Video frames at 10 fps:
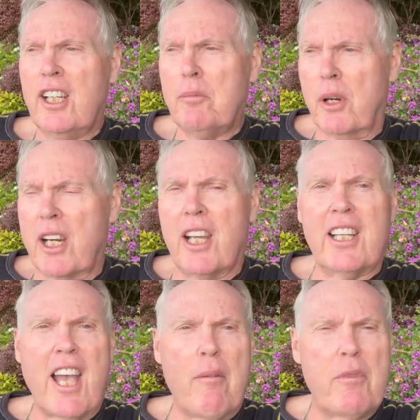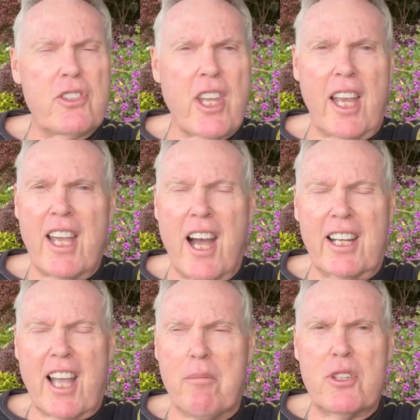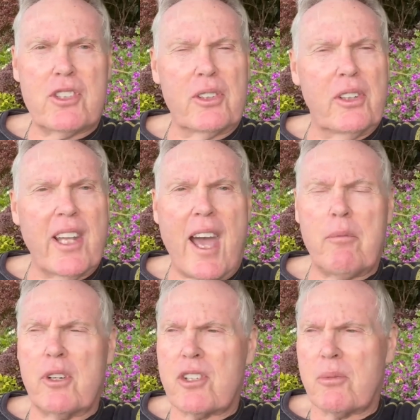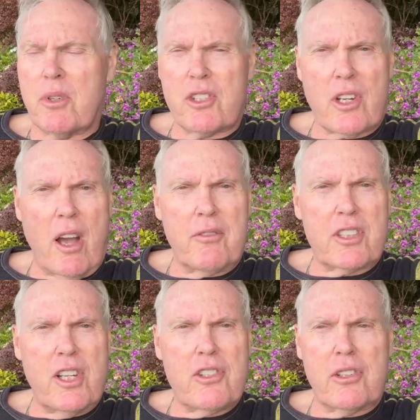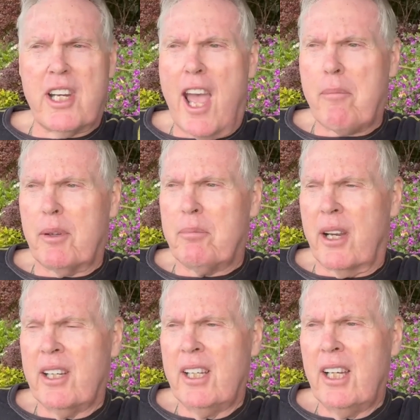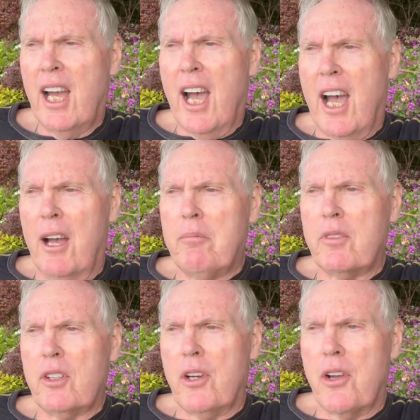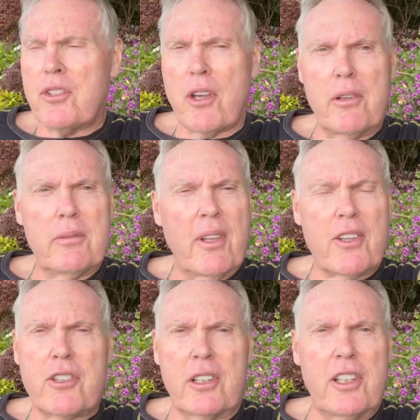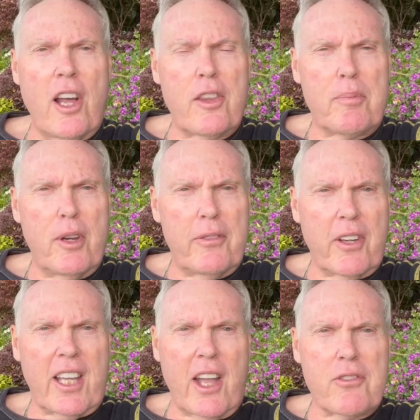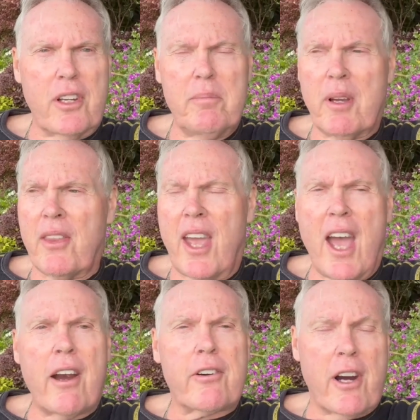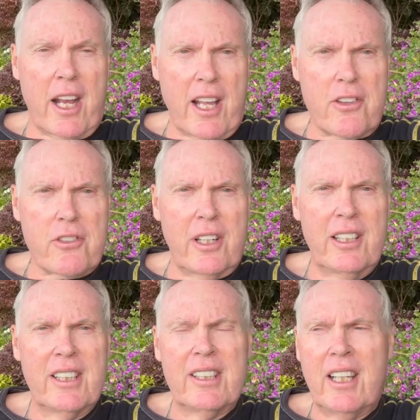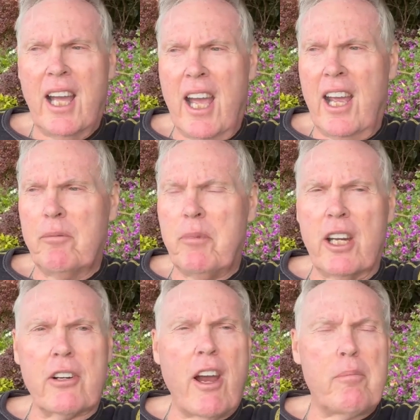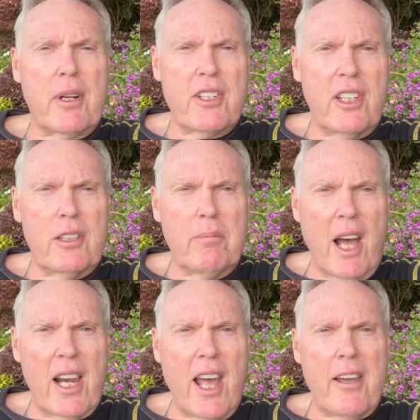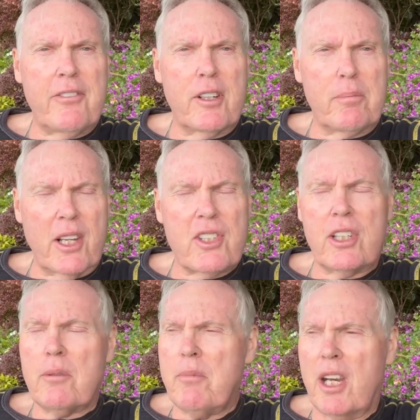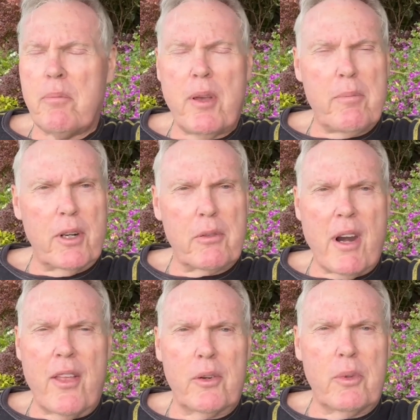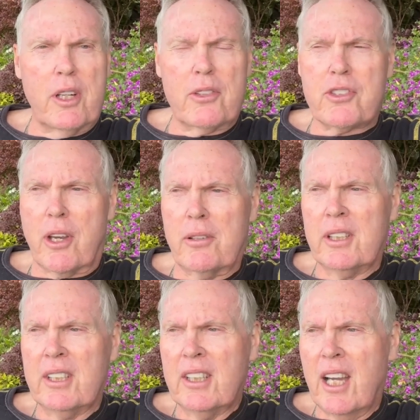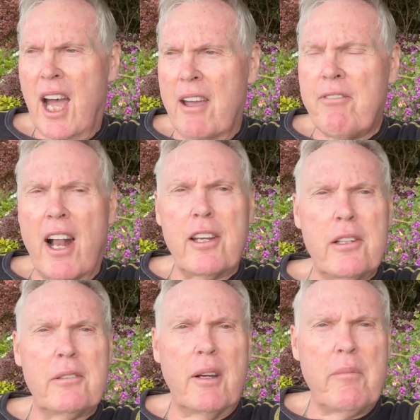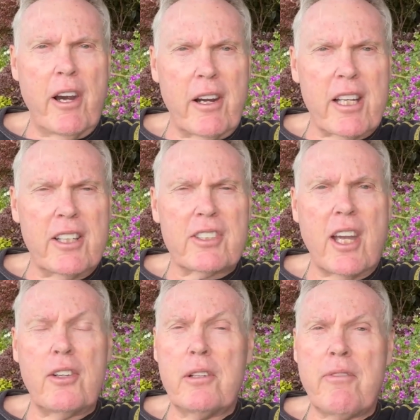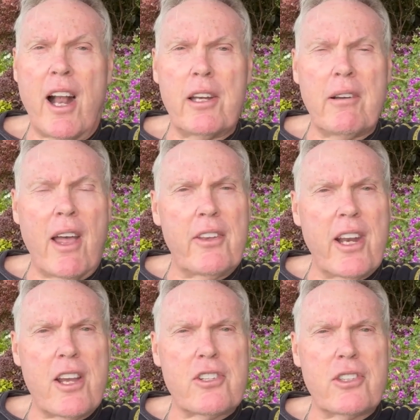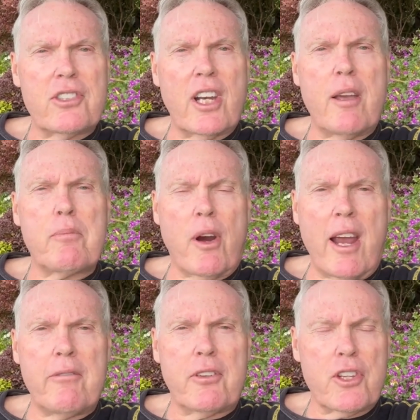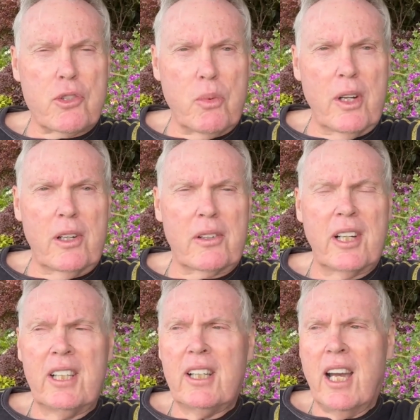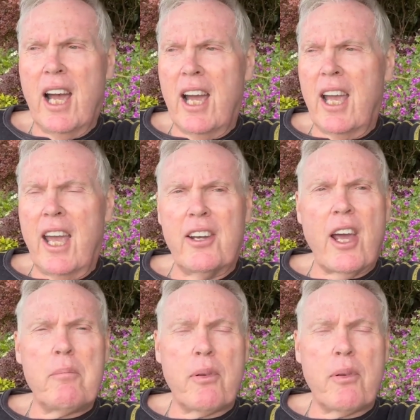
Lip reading: putting in governments, taking out governments, and all that, which obviously shouldn't happen. But you know, so they're certainly not the perfect country, but they are a great country, and been a great blessing to my life and a blessing to many people around the world. So I value value America as I do value other nations, and I pray for this world, and I'm